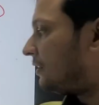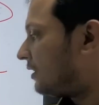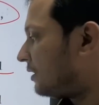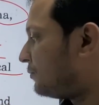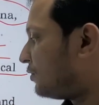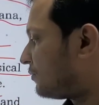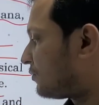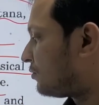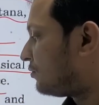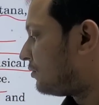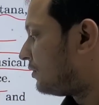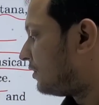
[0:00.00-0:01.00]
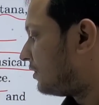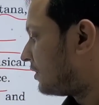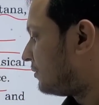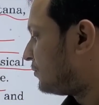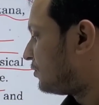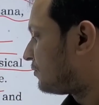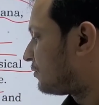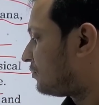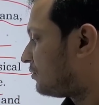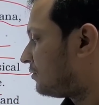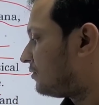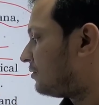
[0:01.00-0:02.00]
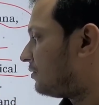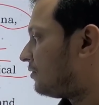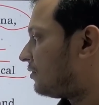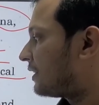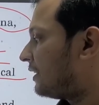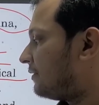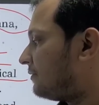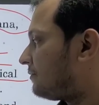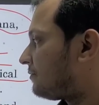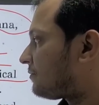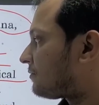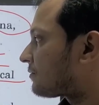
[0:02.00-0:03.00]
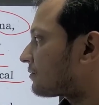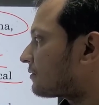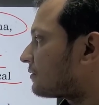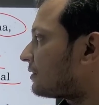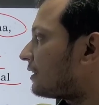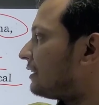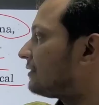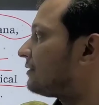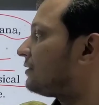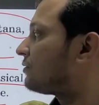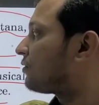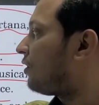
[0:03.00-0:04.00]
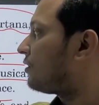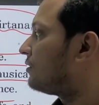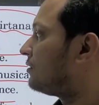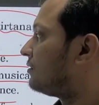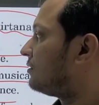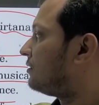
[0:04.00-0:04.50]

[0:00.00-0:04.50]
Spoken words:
Remove 2. Remove 2. Okay, this is wrong.